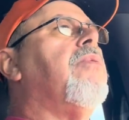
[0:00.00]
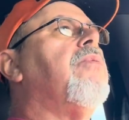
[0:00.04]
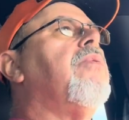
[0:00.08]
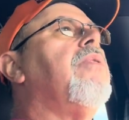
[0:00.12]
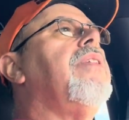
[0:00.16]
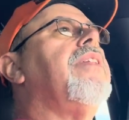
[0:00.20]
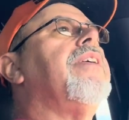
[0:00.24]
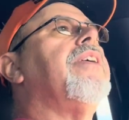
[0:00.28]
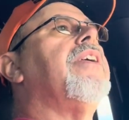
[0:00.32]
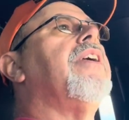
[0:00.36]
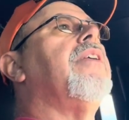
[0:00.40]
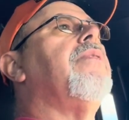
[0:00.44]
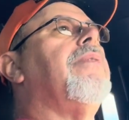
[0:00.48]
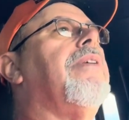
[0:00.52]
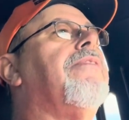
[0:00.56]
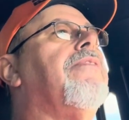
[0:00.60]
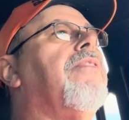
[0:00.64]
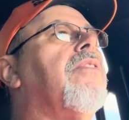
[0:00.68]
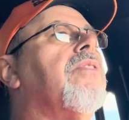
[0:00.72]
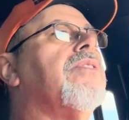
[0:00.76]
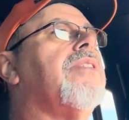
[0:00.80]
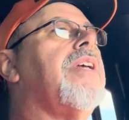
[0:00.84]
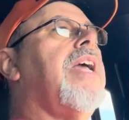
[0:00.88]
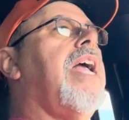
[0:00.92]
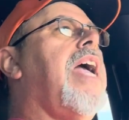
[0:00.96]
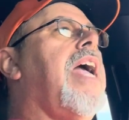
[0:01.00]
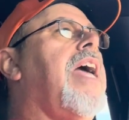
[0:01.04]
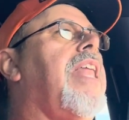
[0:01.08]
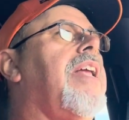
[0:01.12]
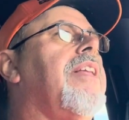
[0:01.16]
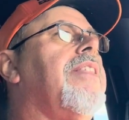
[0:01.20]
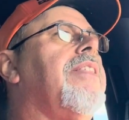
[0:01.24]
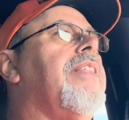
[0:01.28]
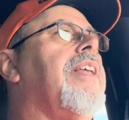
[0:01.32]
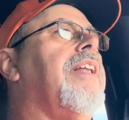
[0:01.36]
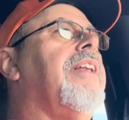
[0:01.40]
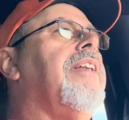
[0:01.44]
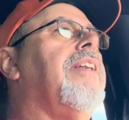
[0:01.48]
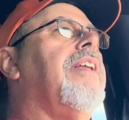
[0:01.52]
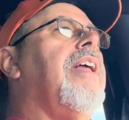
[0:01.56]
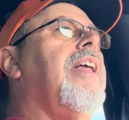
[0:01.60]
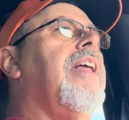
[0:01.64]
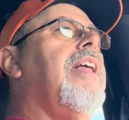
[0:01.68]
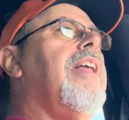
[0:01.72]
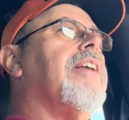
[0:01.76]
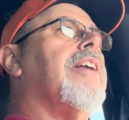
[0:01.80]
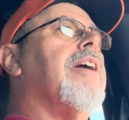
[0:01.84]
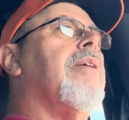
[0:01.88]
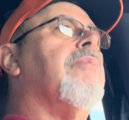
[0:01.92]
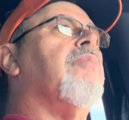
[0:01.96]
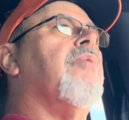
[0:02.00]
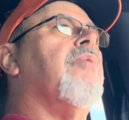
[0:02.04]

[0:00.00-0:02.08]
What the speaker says: really good when I first had it, and then come